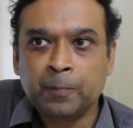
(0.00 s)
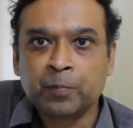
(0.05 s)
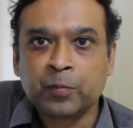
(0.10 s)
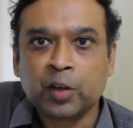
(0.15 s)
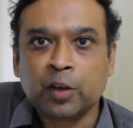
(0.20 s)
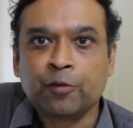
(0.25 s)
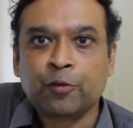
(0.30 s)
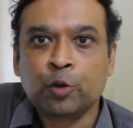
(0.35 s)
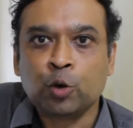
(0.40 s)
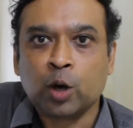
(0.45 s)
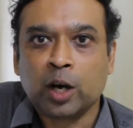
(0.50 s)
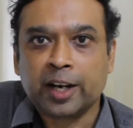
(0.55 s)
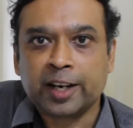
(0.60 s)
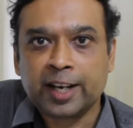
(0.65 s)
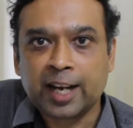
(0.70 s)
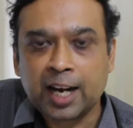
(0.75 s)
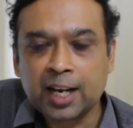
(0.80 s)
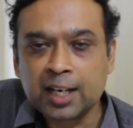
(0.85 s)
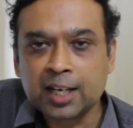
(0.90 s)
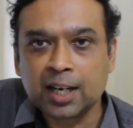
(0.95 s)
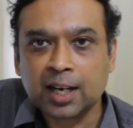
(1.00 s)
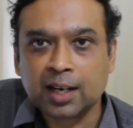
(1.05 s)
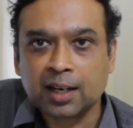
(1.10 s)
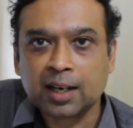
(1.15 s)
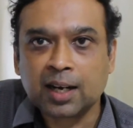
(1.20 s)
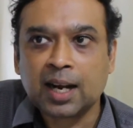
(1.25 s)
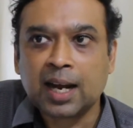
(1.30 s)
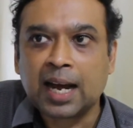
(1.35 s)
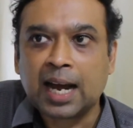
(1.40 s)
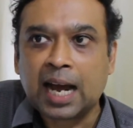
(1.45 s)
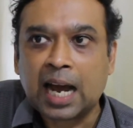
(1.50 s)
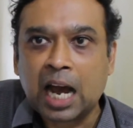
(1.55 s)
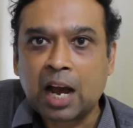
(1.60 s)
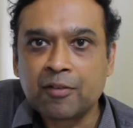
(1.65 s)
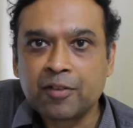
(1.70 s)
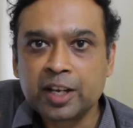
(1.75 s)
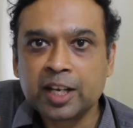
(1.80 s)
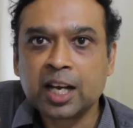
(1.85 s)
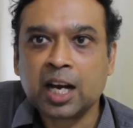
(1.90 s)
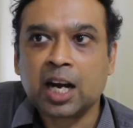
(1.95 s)
if you are younger,
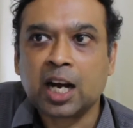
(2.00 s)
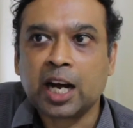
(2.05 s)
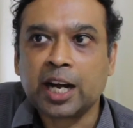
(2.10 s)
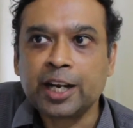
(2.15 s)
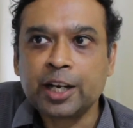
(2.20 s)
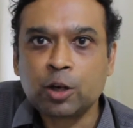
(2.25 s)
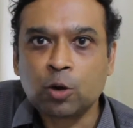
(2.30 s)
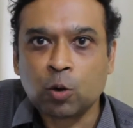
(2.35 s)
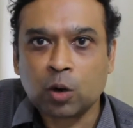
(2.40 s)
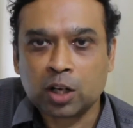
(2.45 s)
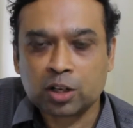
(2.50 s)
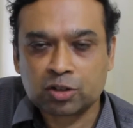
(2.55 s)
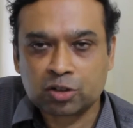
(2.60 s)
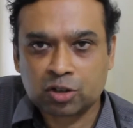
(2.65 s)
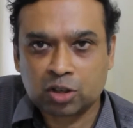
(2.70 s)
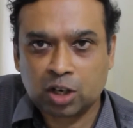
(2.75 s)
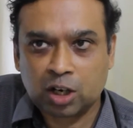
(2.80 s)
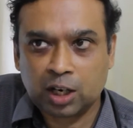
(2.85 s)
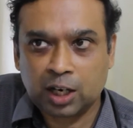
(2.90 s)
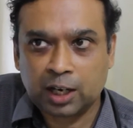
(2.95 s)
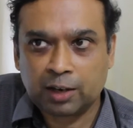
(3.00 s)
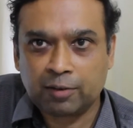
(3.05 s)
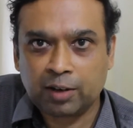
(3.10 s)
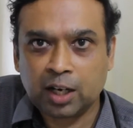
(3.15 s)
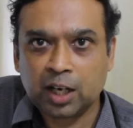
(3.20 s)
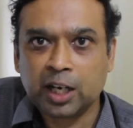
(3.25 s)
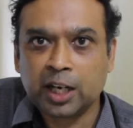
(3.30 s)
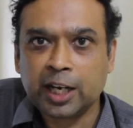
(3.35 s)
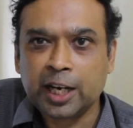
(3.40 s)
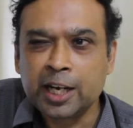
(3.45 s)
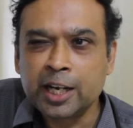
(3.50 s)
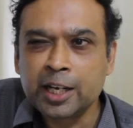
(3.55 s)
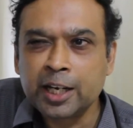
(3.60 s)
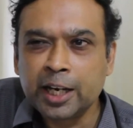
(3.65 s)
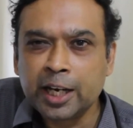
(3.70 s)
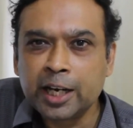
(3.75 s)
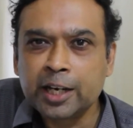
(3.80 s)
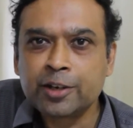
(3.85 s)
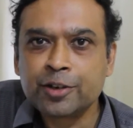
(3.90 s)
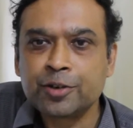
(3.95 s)
having a high cholesterol level
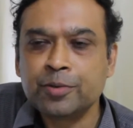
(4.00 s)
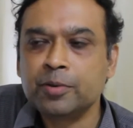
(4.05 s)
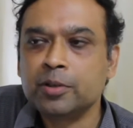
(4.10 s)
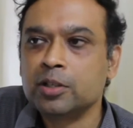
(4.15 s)
indeed